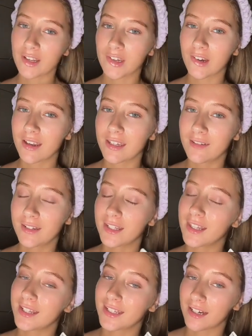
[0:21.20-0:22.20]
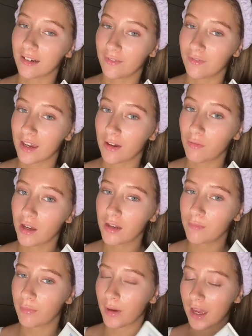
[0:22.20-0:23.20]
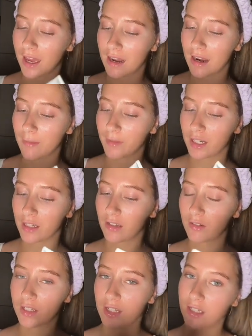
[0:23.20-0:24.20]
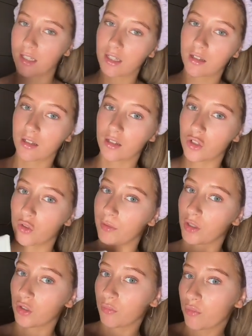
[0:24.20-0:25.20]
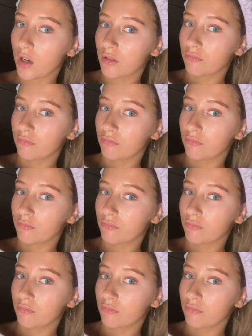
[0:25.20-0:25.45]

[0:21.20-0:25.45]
I used the CeraVe one, but I'm gonna use this Supergoop one.